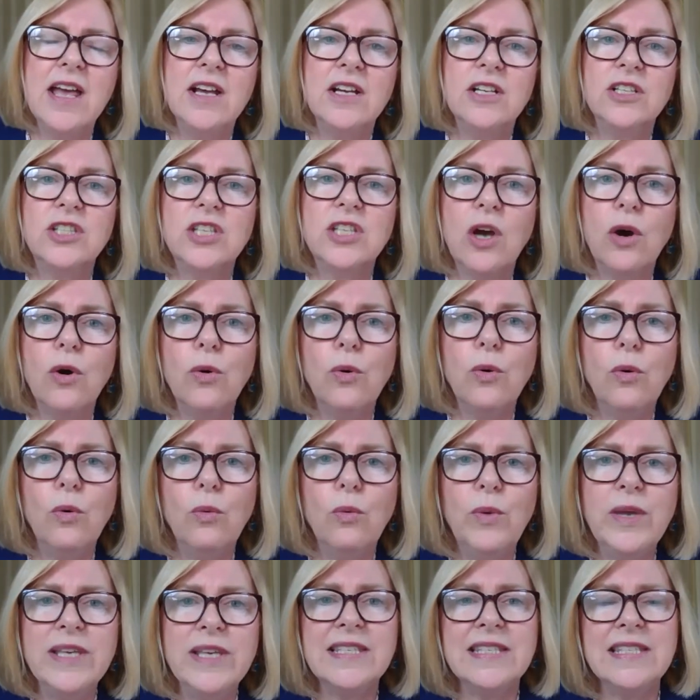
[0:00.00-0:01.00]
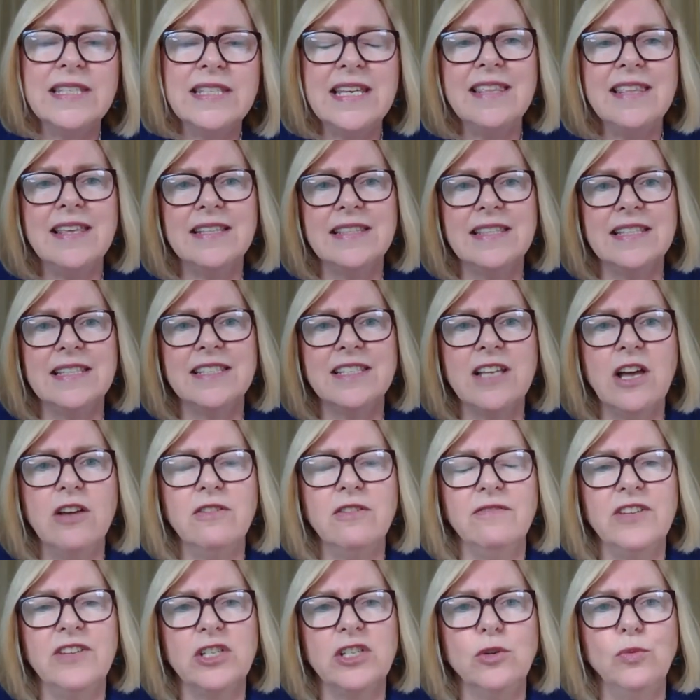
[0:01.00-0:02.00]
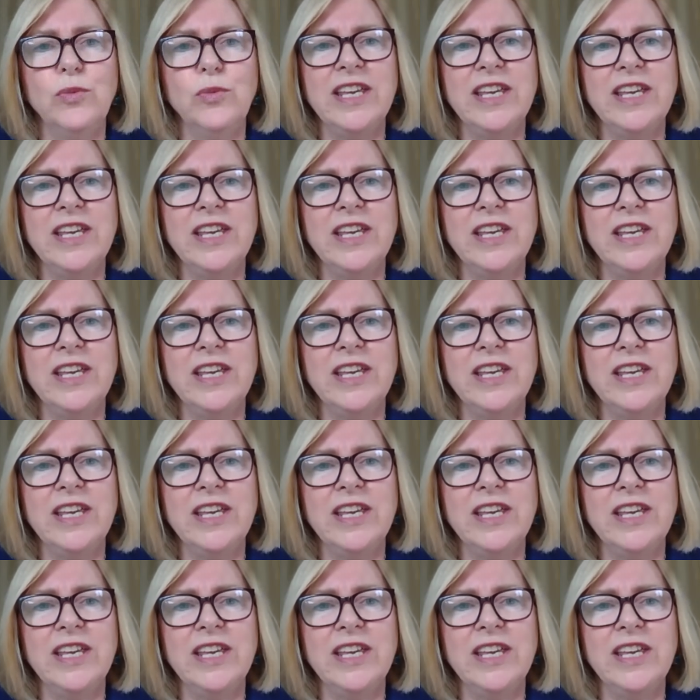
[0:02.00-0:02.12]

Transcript: So we see that this tunnel vision,